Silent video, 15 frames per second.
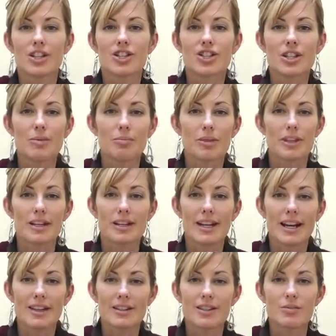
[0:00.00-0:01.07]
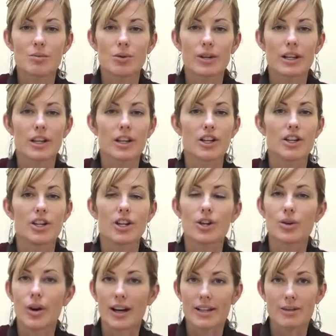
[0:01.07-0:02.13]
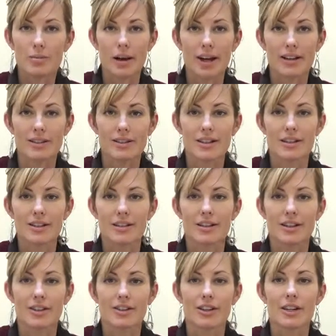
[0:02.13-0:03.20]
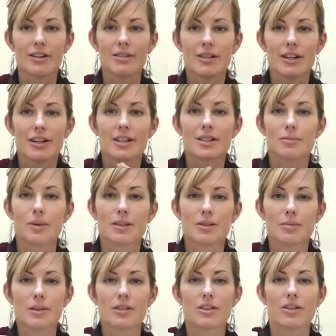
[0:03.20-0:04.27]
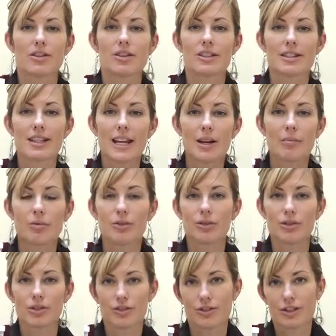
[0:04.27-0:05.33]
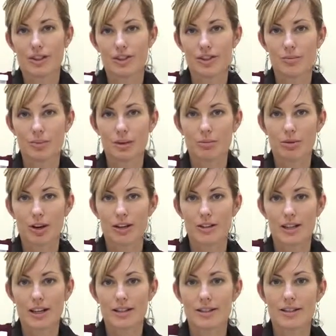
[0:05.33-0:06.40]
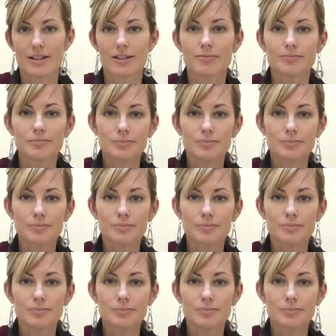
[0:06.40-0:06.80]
Ship the next morning, no ice pack is necessary. Specimens are stable during the shipping process.